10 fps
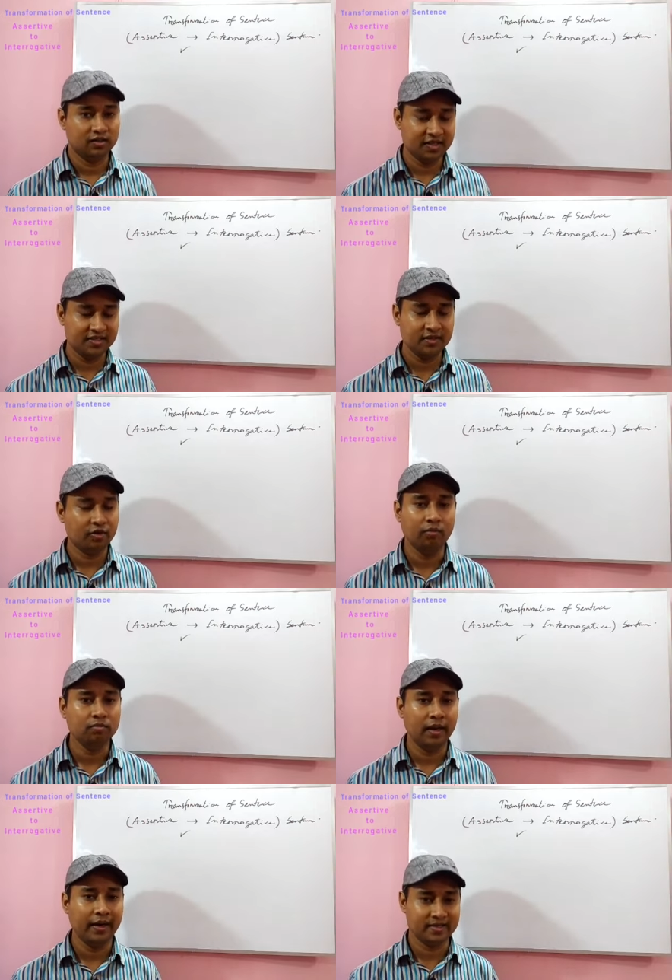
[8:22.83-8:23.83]
changing
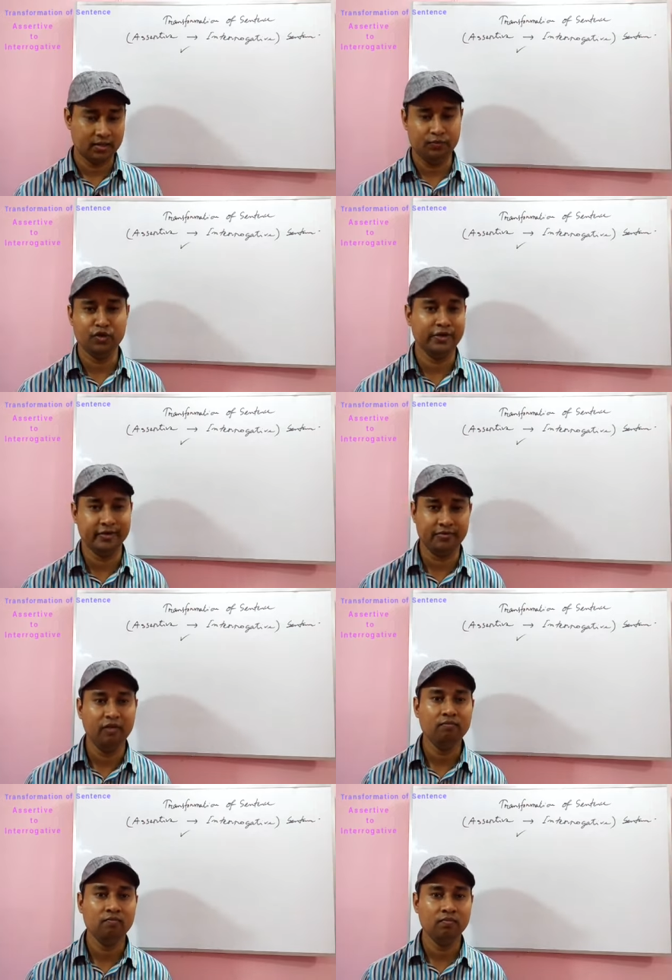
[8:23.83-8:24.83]
from assertive to interrogative
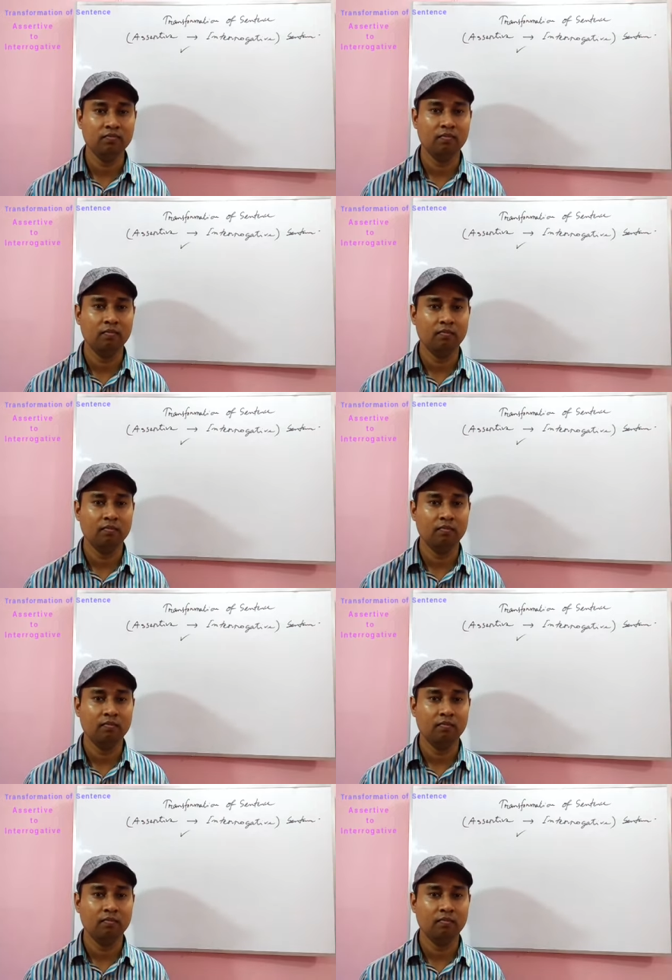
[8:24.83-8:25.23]
form.